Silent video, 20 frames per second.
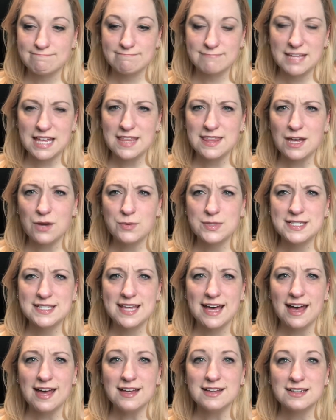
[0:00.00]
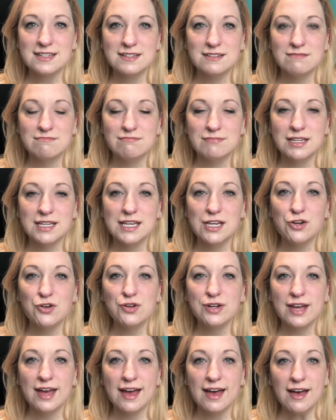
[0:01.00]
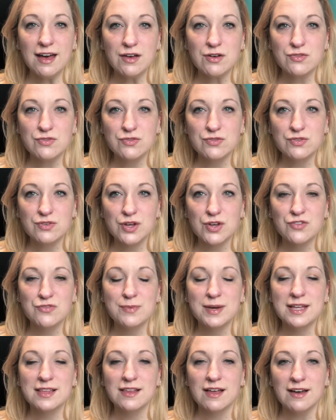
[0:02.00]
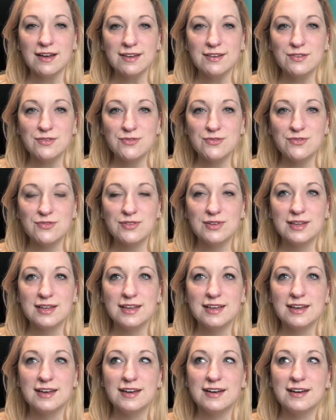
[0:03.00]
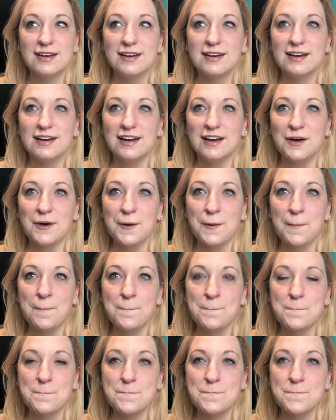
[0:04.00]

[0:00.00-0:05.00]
and that was that a year and a half of my life. Um,